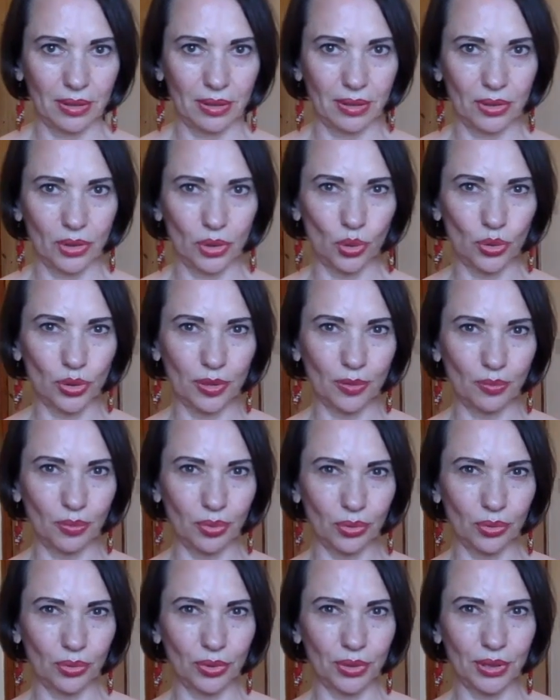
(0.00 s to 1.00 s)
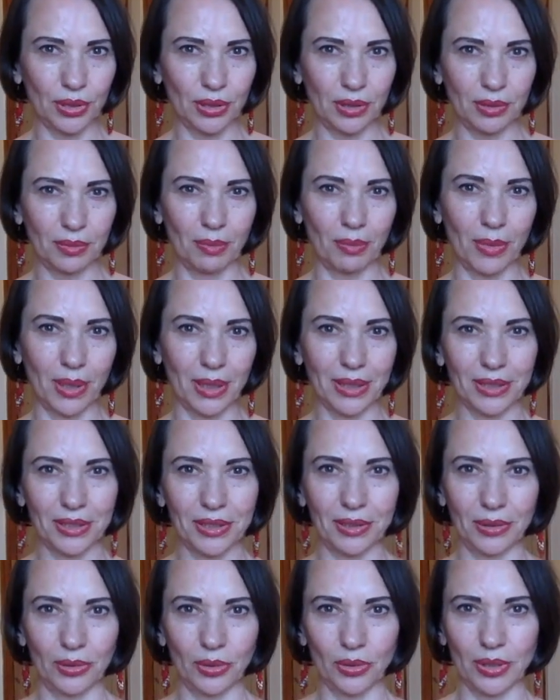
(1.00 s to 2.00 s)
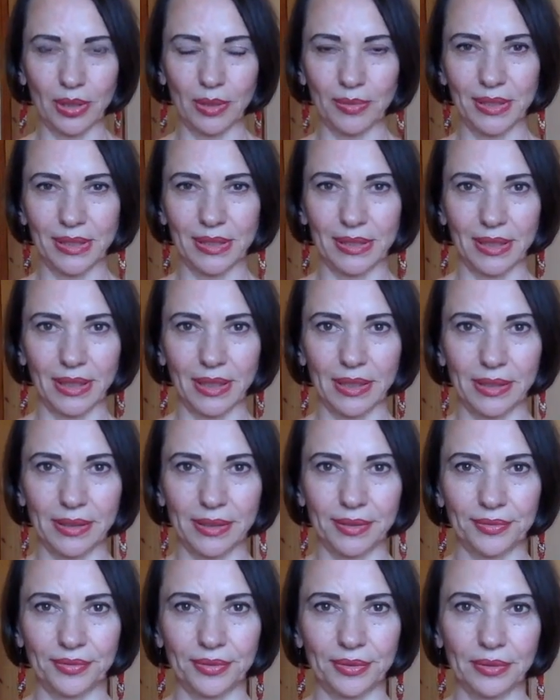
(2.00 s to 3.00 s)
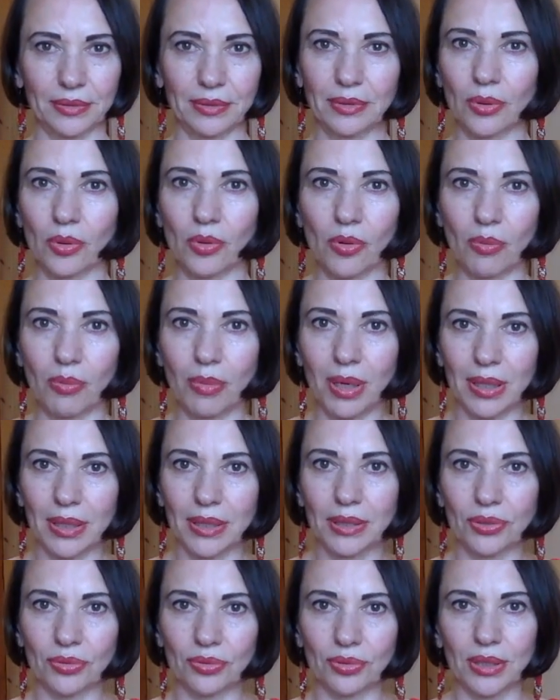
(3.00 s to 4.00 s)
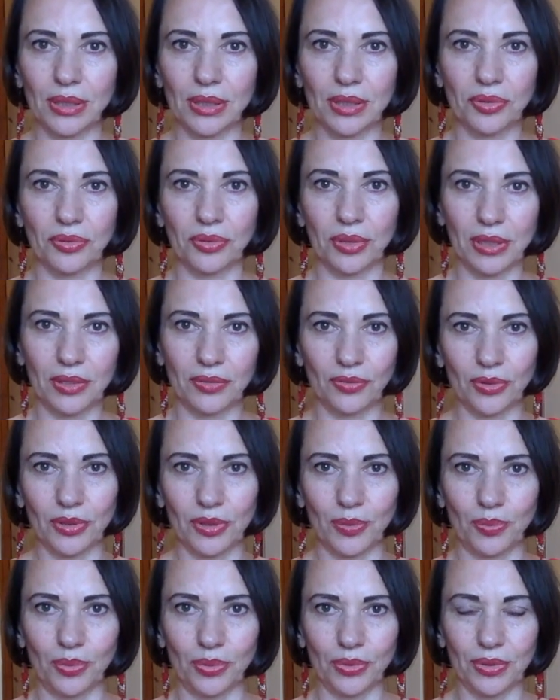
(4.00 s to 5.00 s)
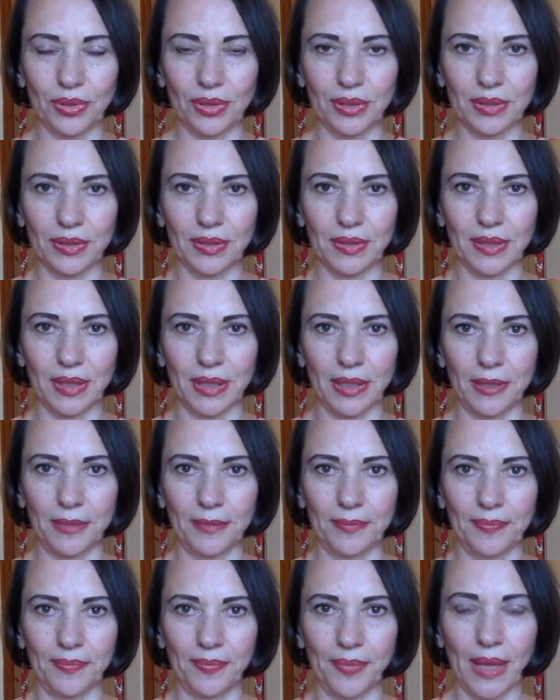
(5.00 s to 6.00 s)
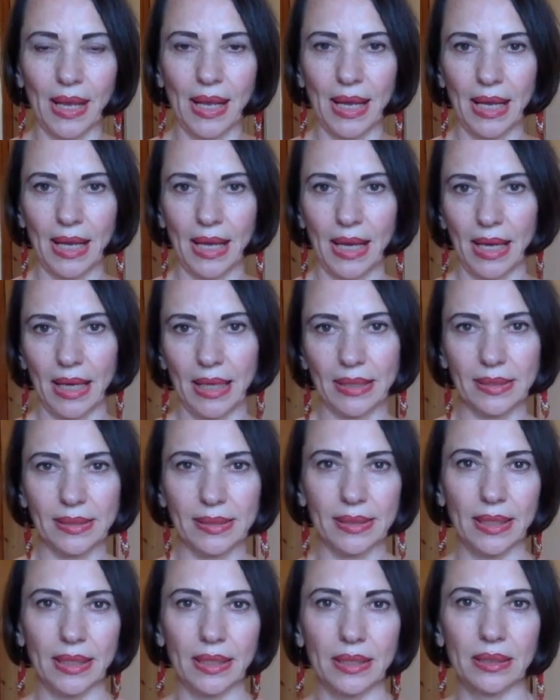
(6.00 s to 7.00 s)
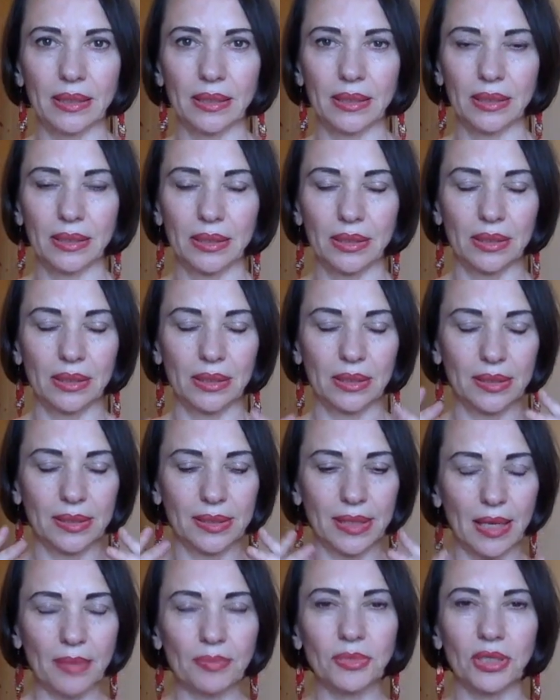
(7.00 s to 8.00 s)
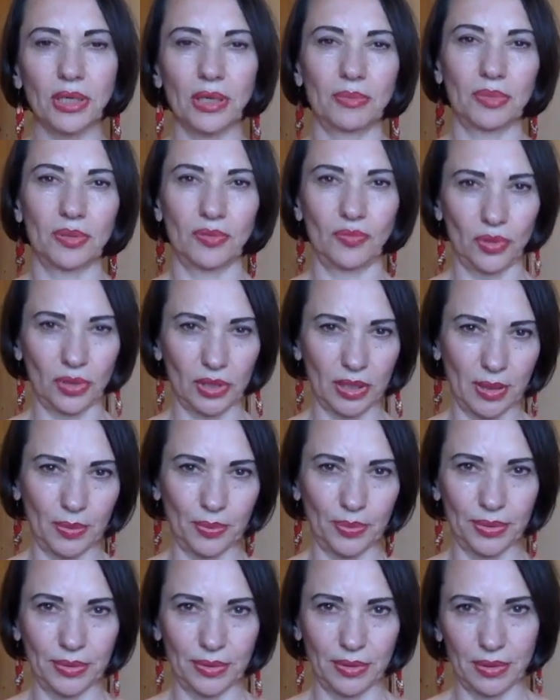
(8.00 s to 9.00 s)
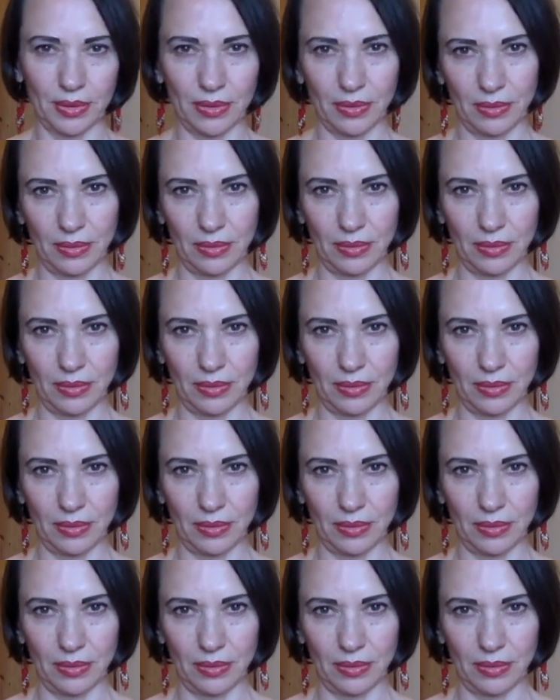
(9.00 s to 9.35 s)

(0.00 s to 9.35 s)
So the body might tell you something slightly different, or might reiterate what the person is saying. And then sometimes what happens,